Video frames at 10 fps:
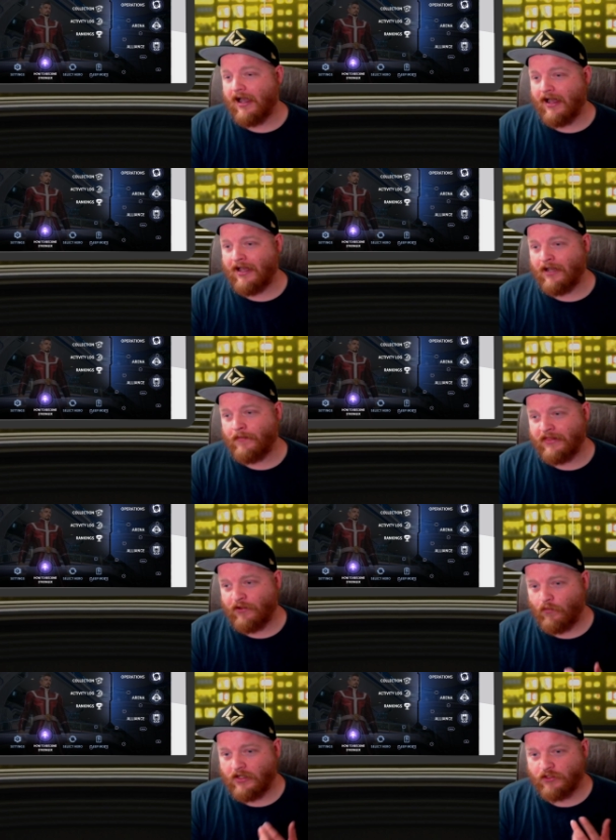And
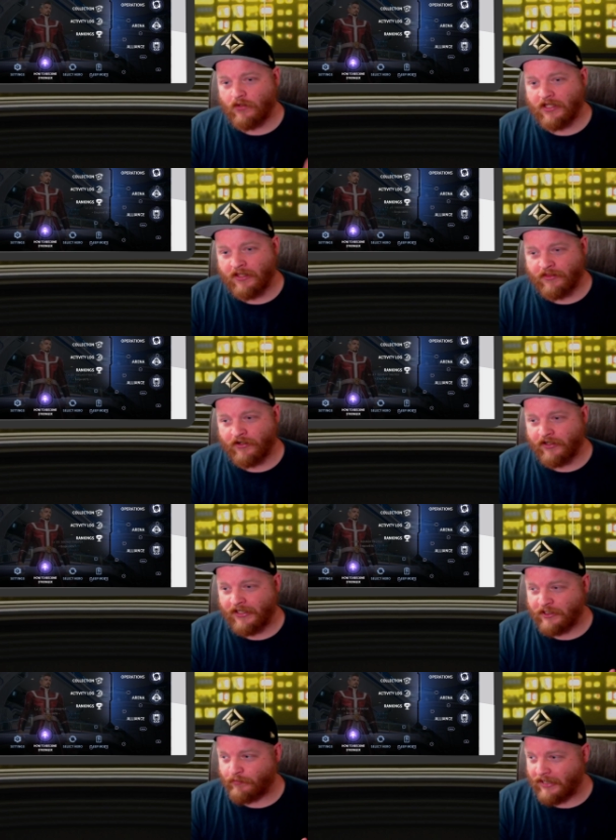there was one in the 30s,